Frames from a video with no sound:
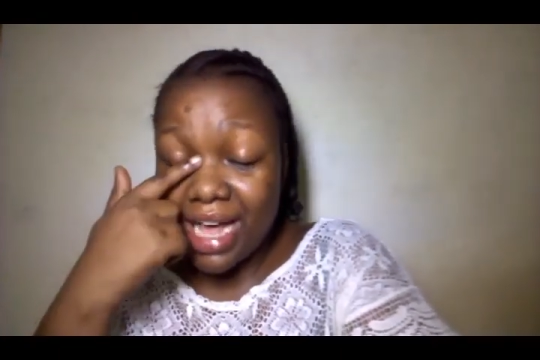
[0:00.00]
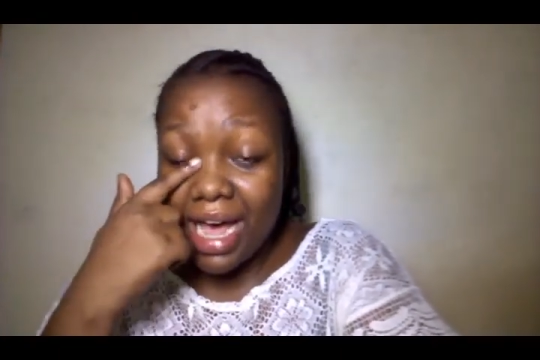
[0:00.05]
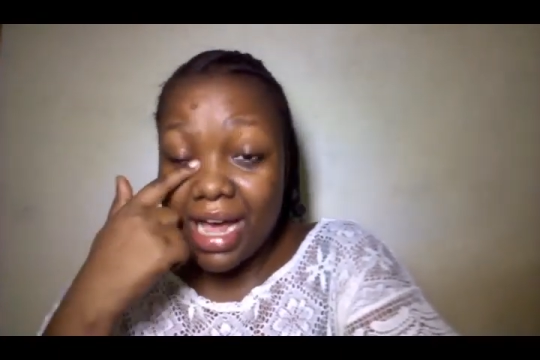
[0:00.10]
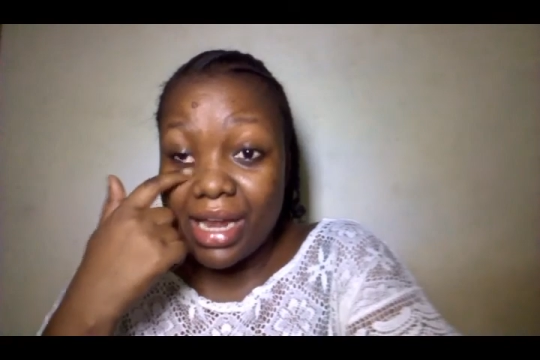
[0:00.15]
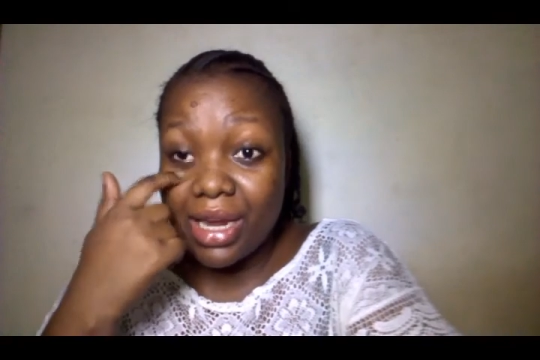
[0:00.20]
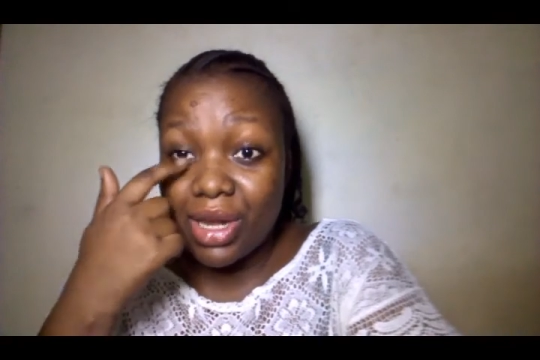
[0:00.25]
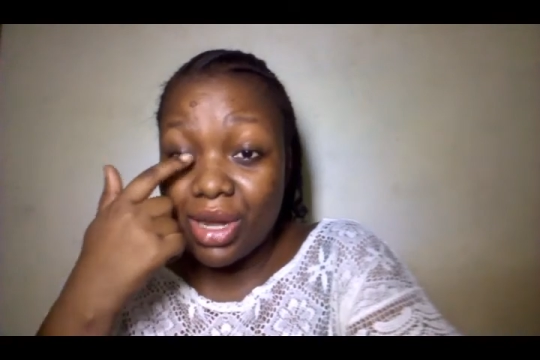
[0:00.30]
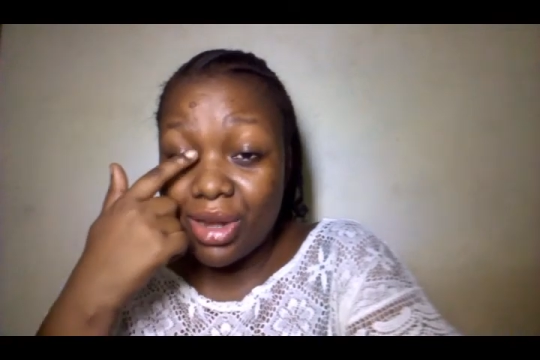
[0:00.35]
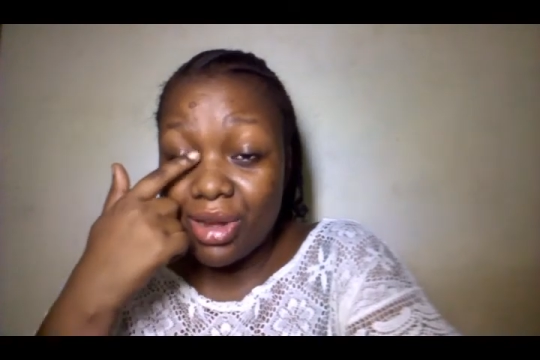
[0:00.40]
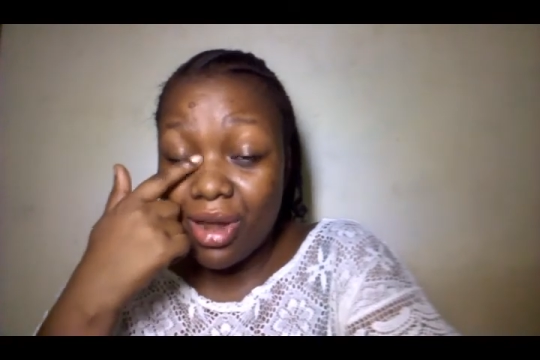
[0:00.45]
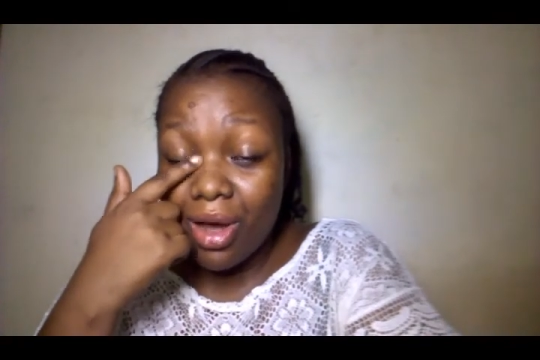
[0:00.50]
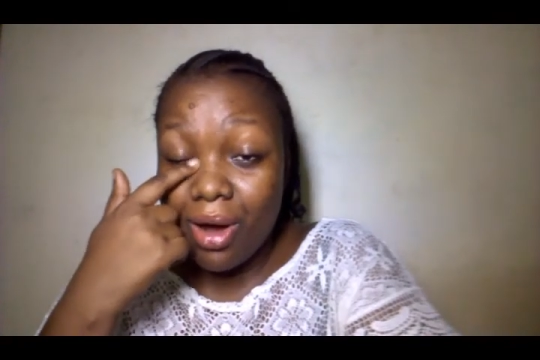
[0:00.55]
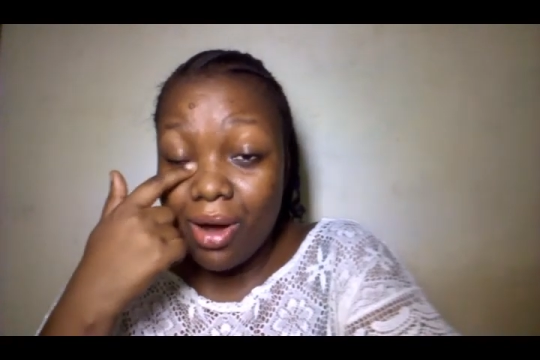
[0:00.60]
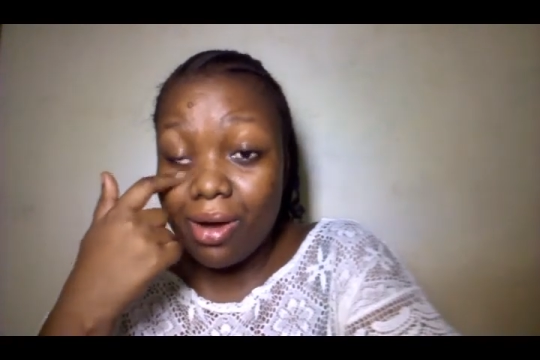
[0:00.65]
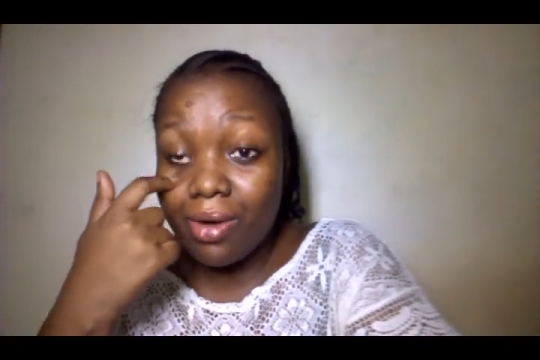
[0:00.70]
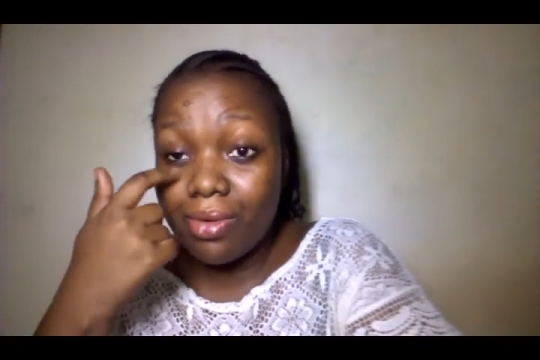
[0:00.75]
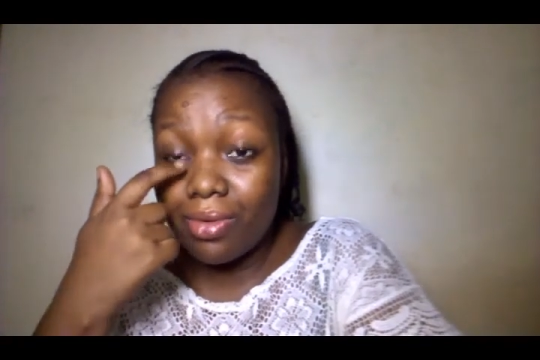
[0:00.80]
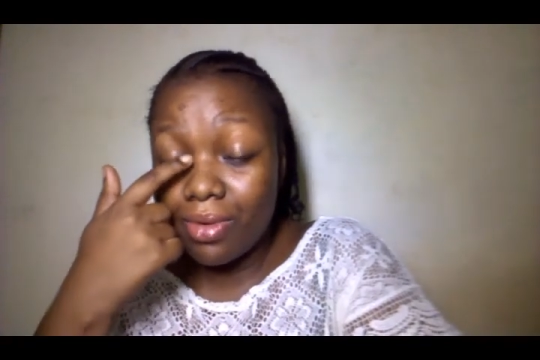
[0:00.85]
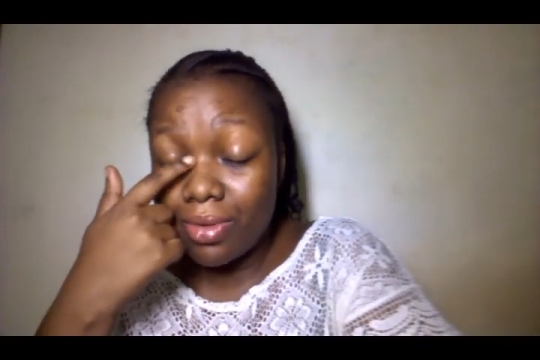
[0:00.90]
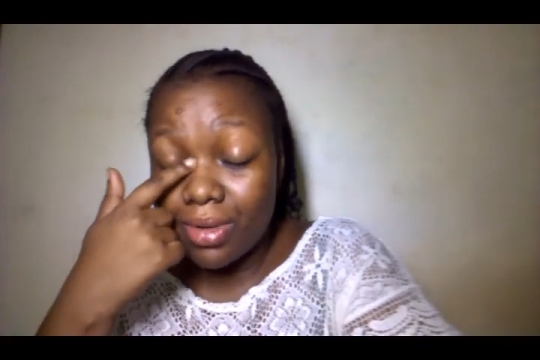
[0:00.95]
i
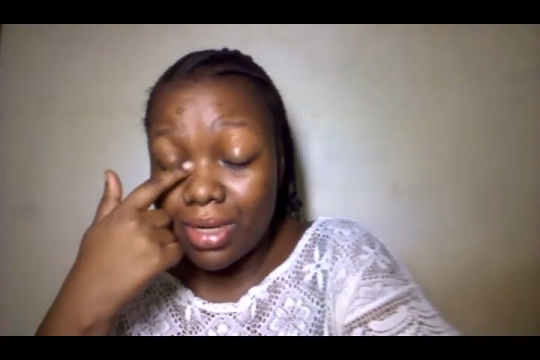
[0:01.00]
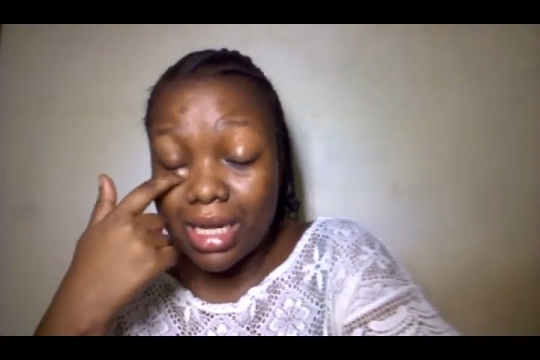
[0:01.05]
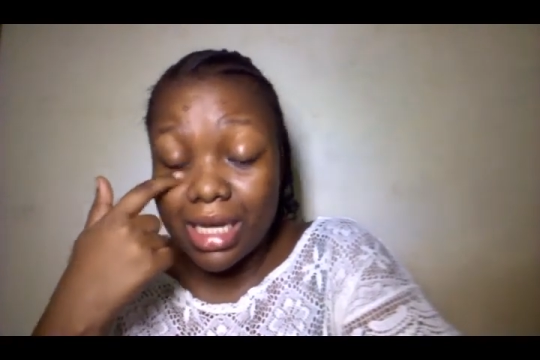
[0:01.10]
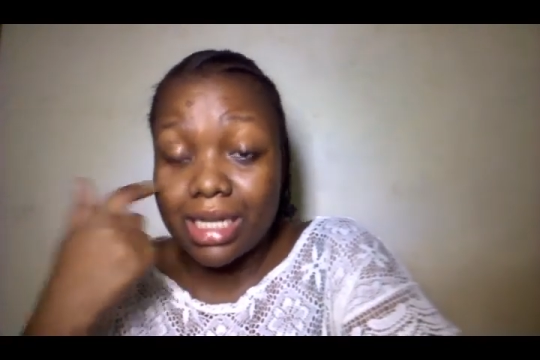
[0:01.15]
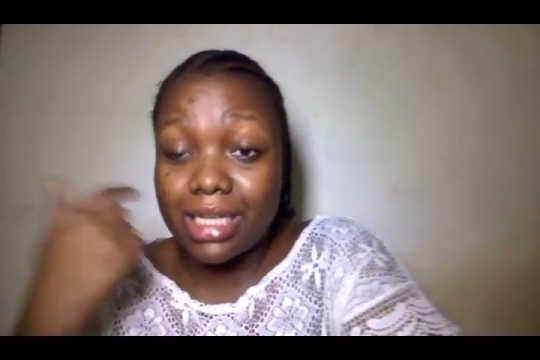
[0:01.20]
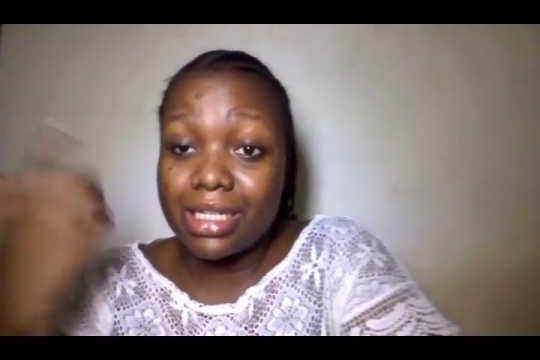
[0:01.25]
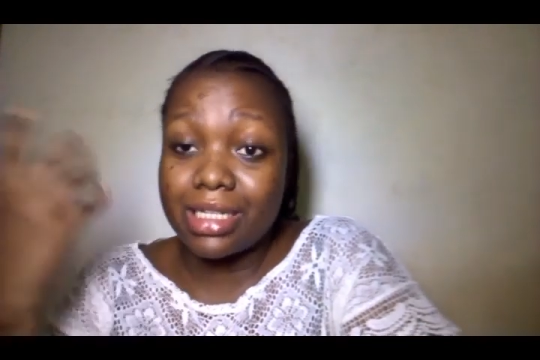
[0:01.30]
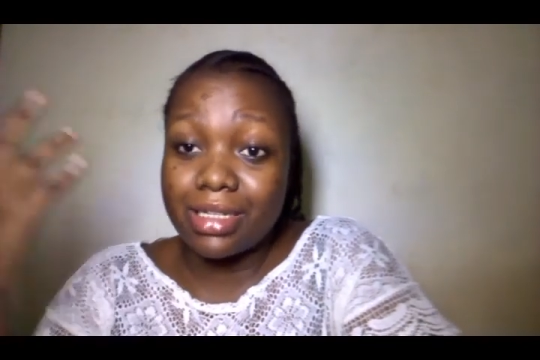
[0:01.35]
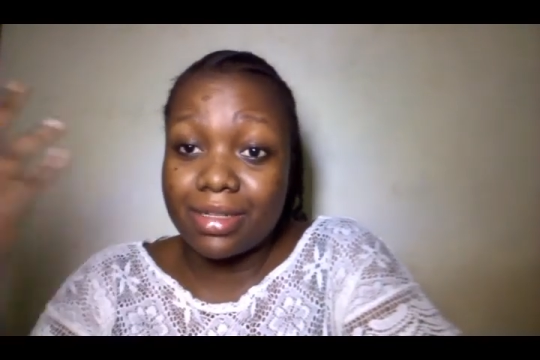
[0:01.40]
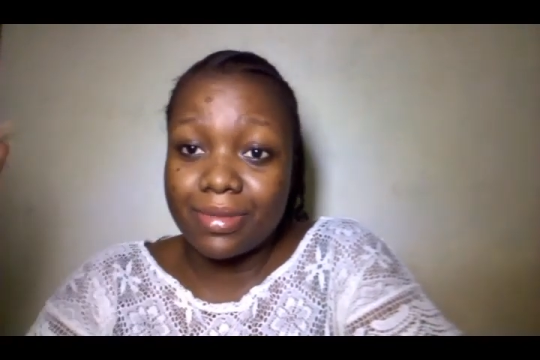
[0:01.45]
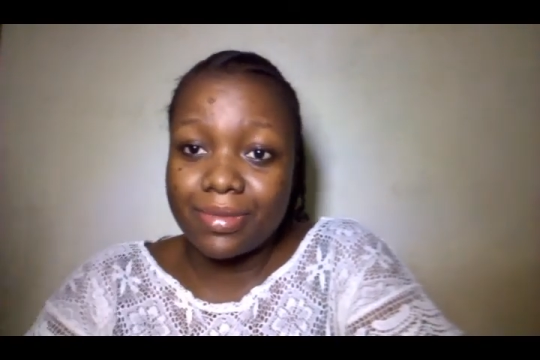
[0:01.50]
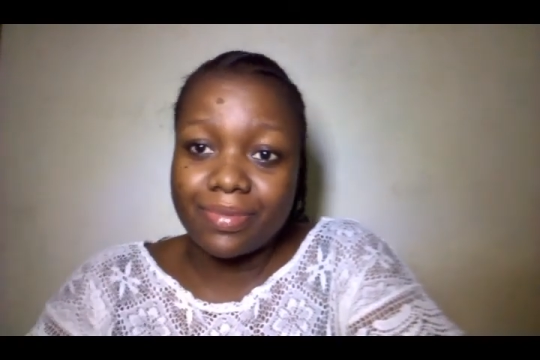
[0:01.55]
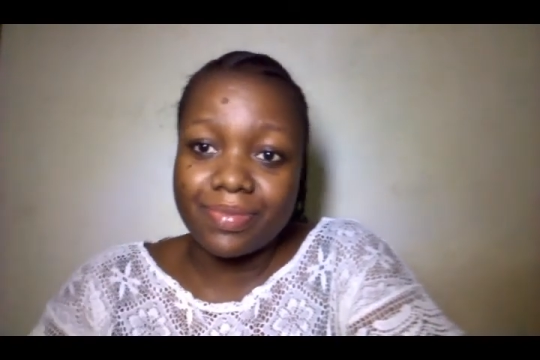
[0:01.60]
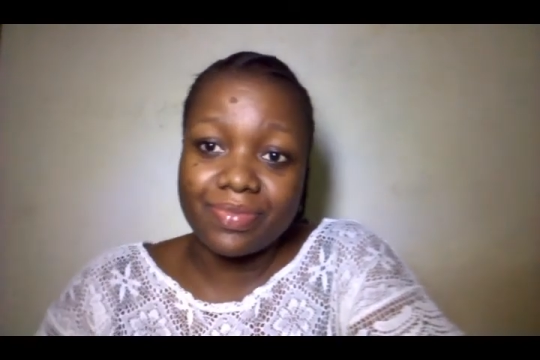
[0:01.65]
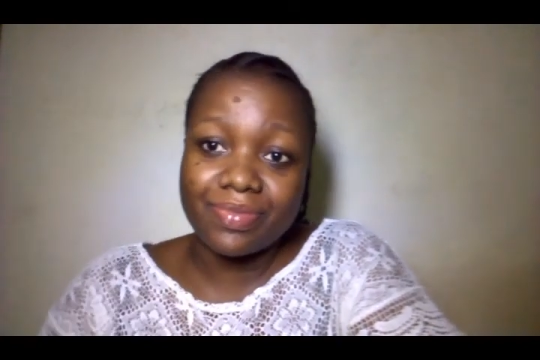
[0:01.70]
know like